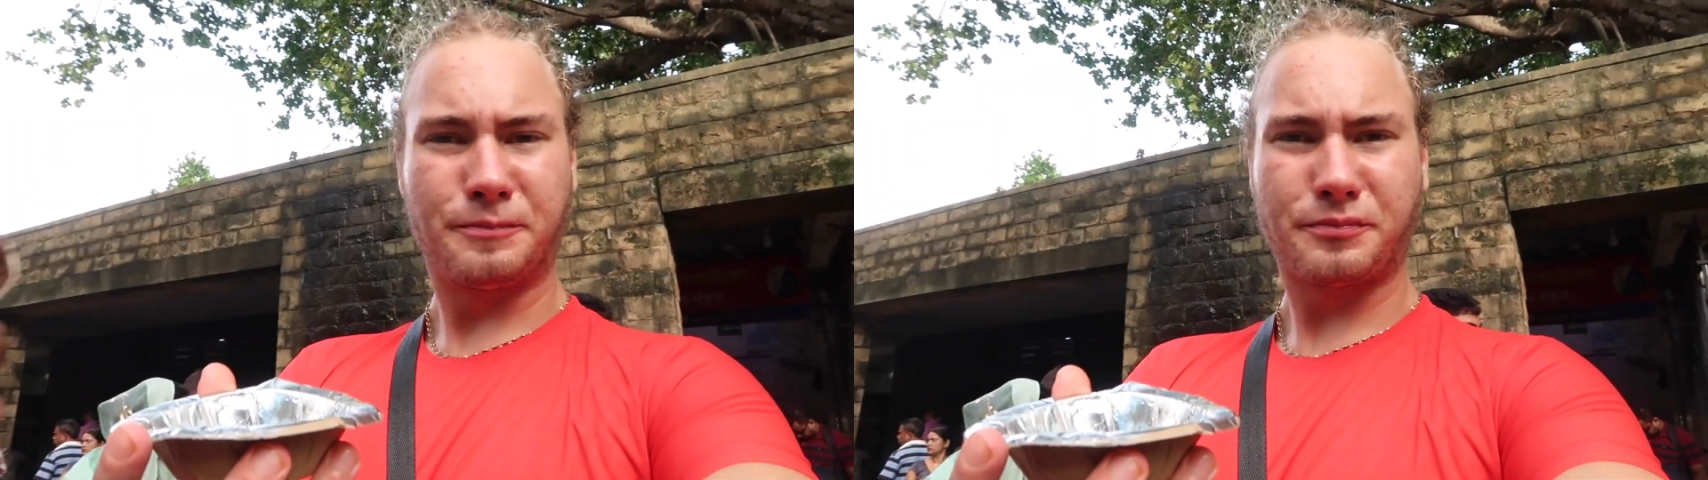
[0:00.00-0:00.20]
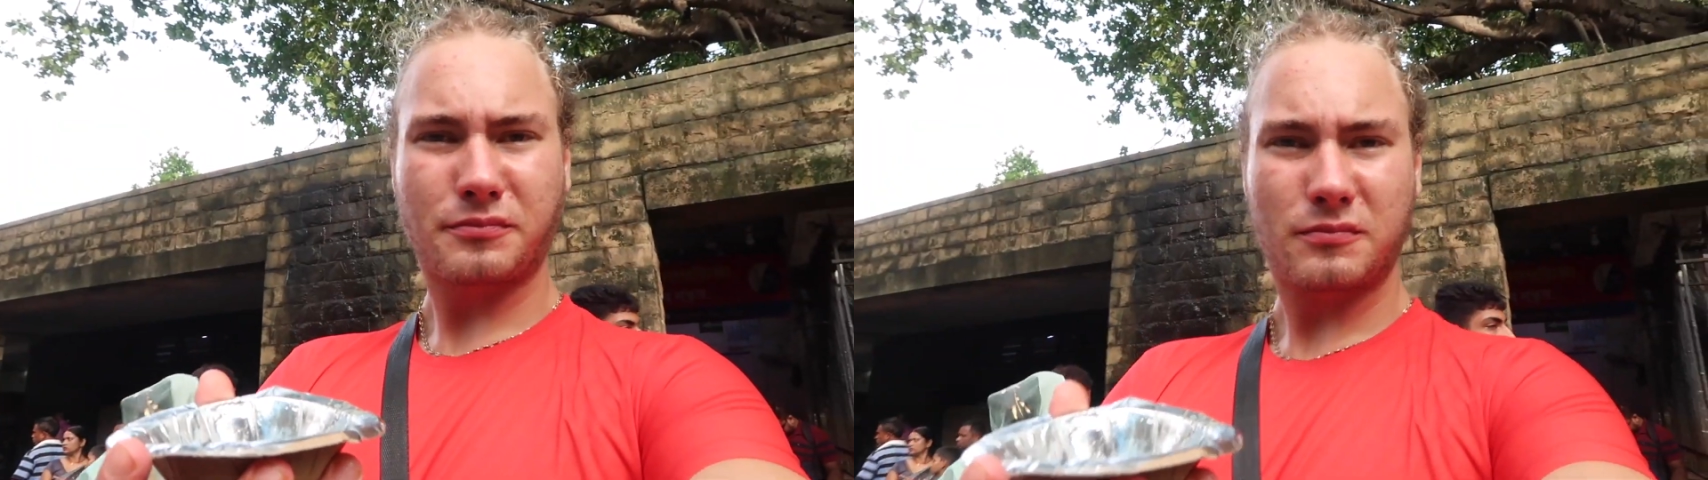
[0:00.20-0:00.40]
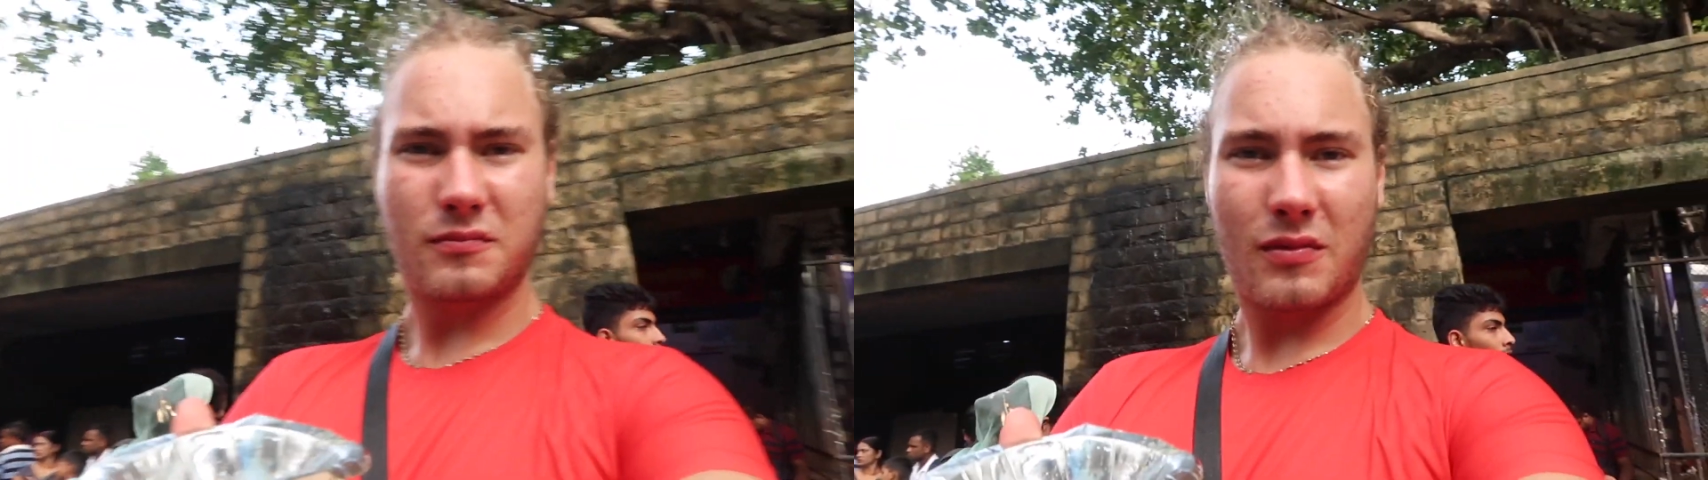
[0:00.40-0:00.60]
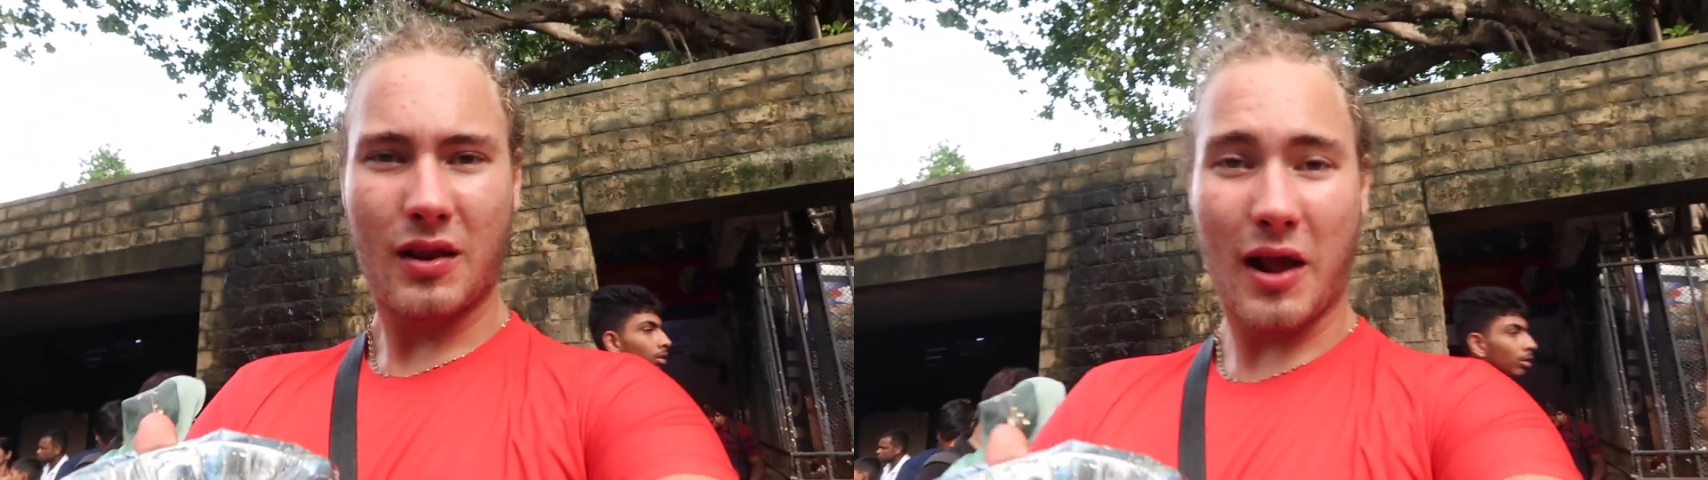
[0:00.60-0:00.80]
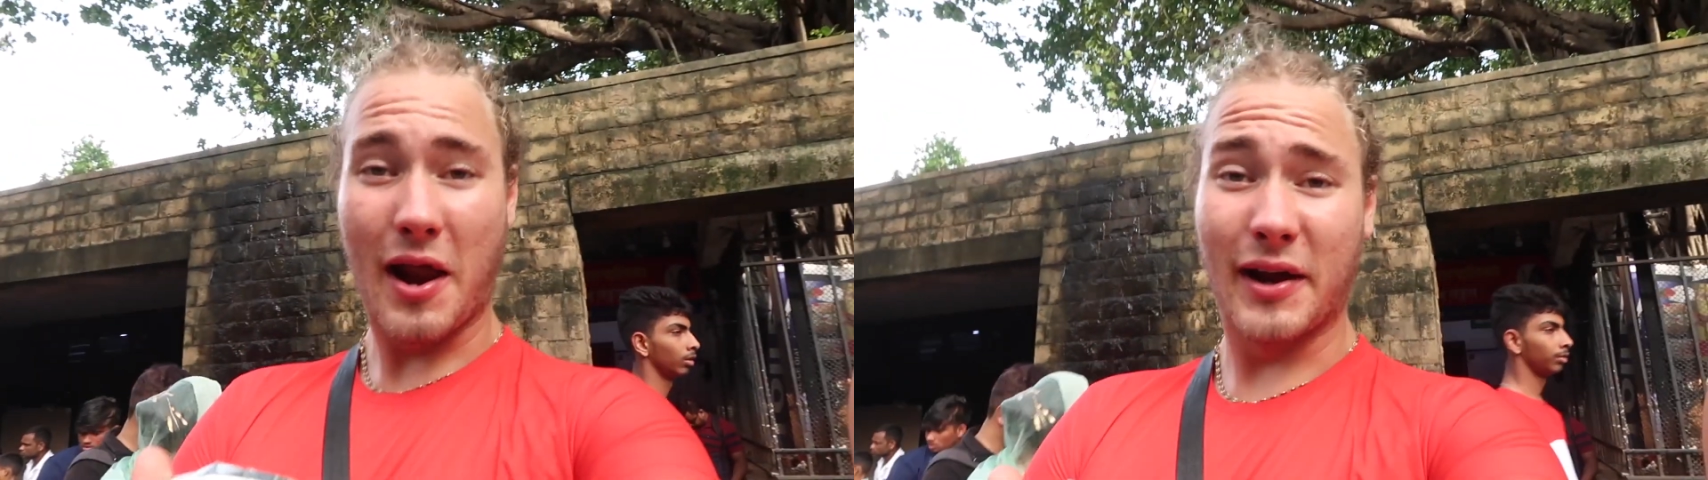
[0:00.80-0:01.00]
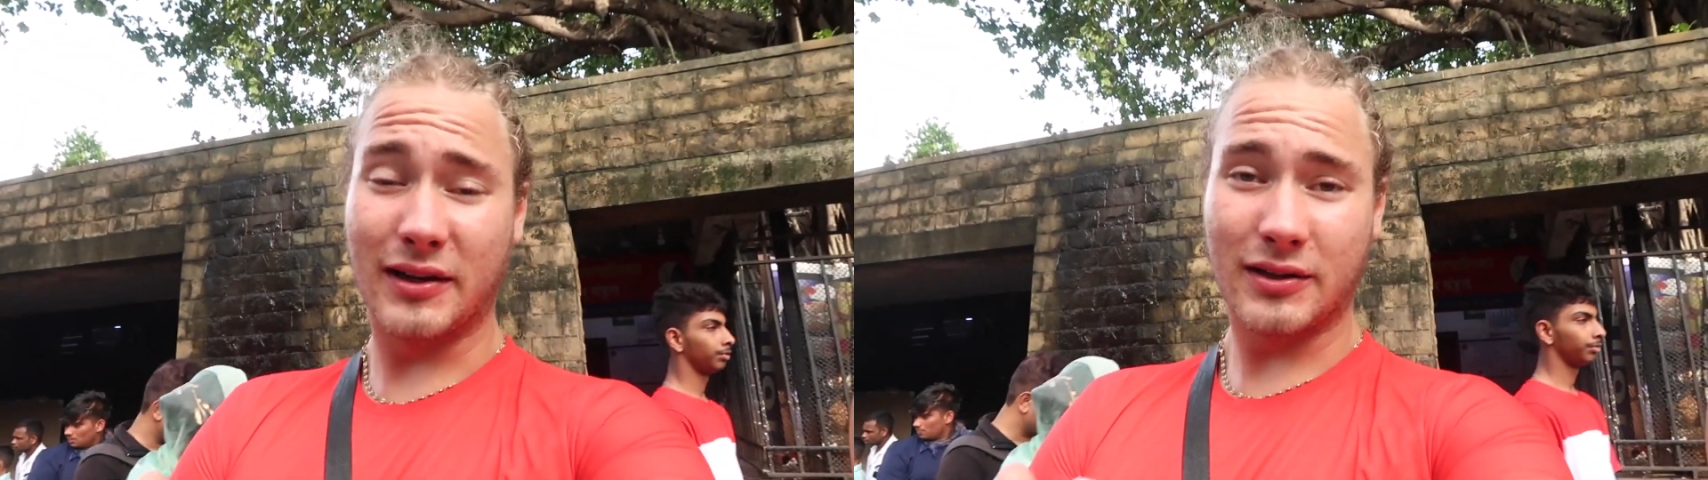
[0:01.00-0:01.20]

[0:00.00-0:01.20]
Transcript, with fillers: Oh no, I, I just drank right.